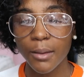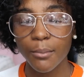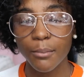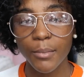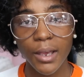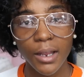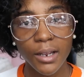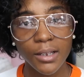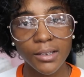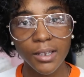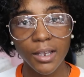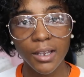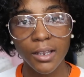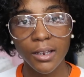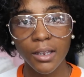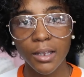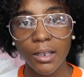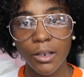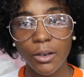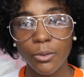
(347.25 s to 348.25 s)

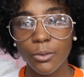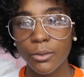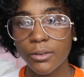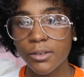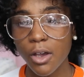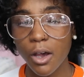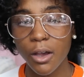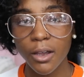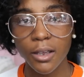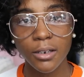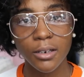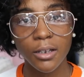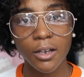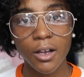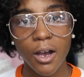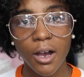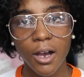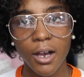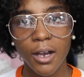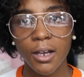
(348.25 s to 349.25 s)
meditating, talking to
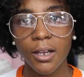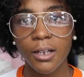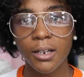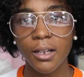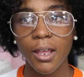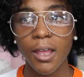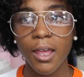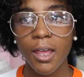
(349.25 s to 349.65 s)
God,